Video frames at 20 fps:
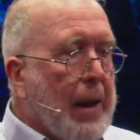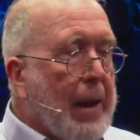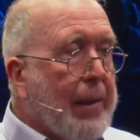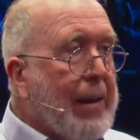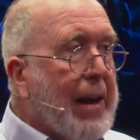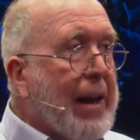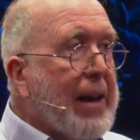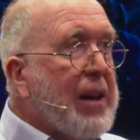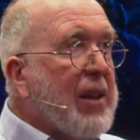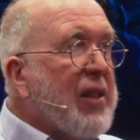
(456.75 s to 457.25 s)

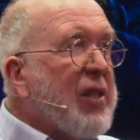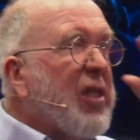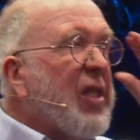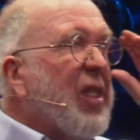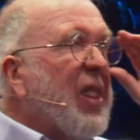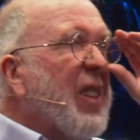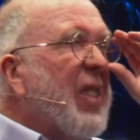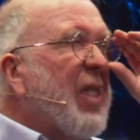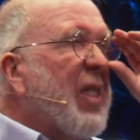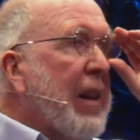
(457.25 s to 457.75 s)
And that
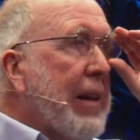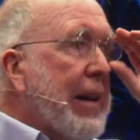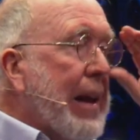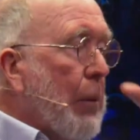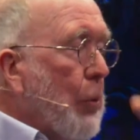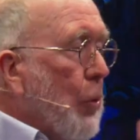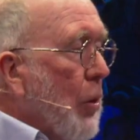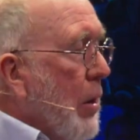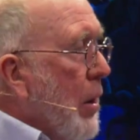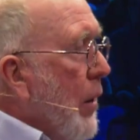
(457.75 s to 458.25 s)
is the
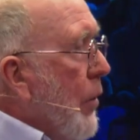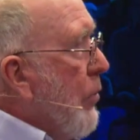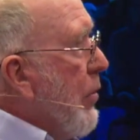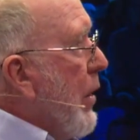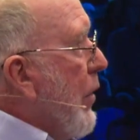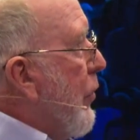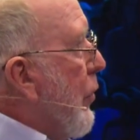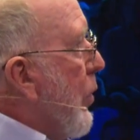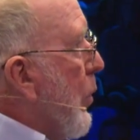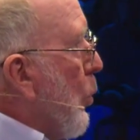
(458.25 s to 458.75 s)
network of the
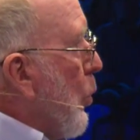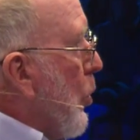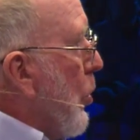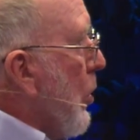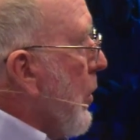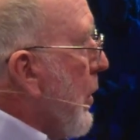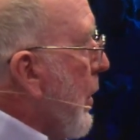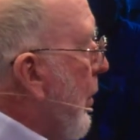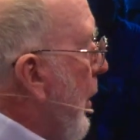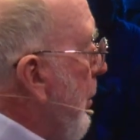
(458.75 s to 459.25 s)
rest of the
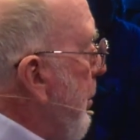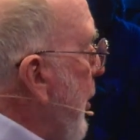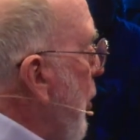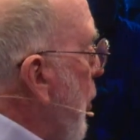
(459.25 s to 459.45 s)
world, of the